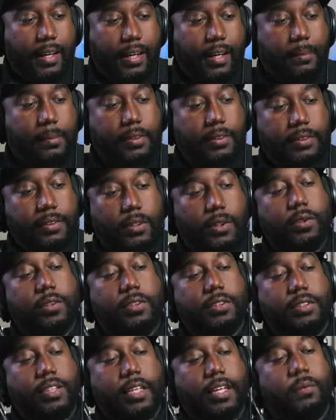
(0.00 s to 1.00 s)
So you're
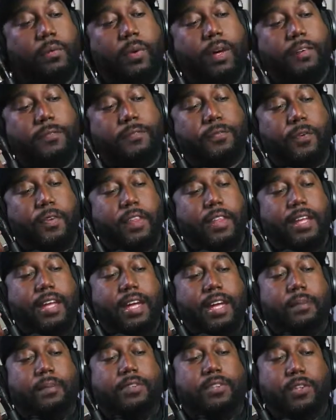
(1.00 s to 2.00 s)
saying wait for the
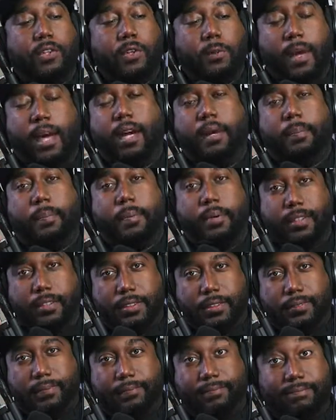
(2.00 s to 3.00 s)
M2
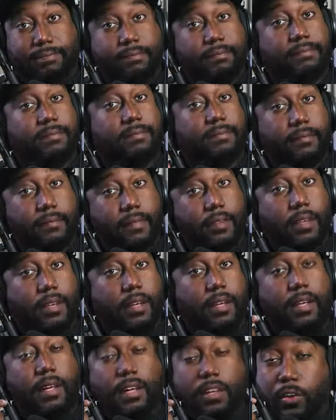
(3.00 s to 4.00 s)
MacBooks.
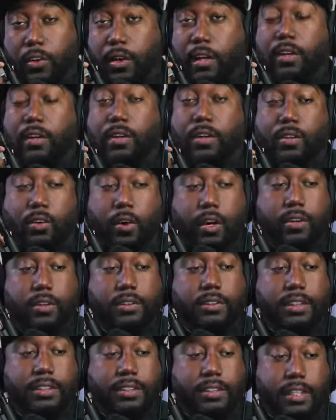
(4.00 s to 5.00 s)
Great
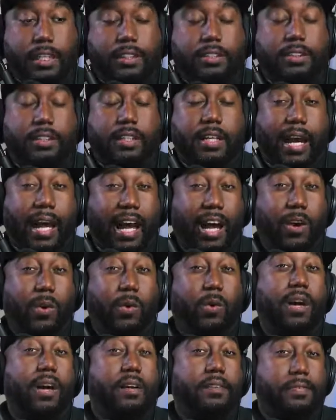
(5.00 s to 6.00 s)
suggestion.
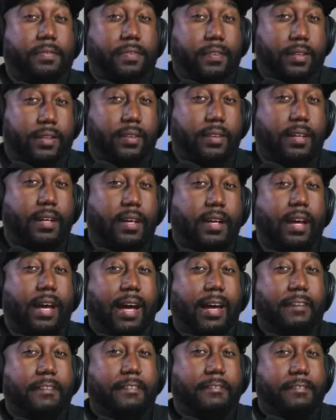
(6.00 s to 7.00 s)
However,
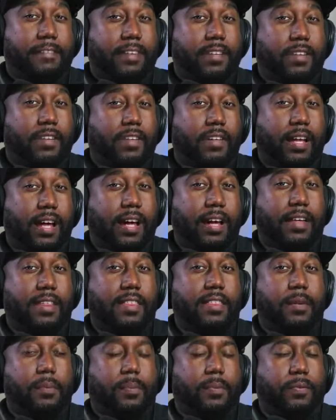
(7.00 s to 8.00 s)
I feel like
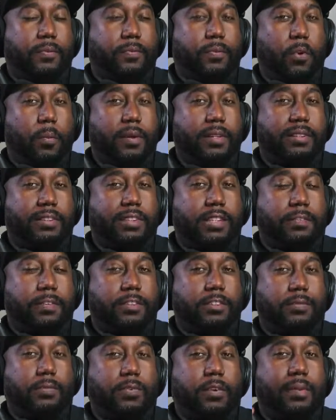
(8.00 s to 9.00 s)
the performance
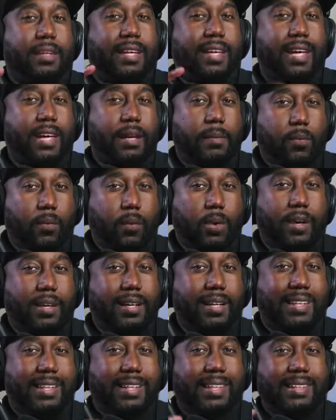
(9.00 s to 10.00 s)
difference from the
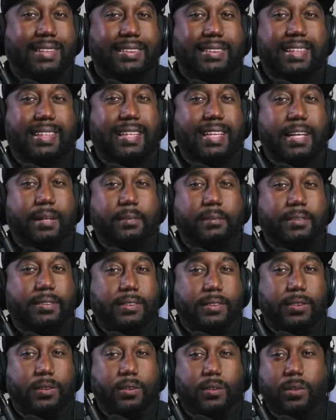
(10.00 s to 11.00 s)
M1 to the
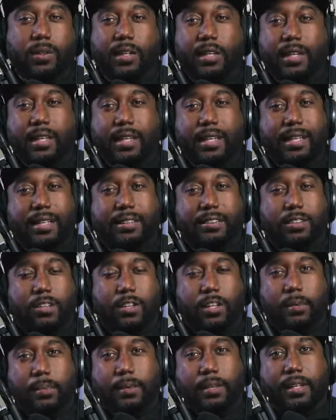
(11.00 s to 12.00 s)
M2 is going
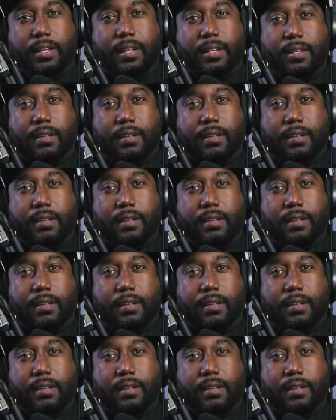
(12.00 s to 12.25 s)
to be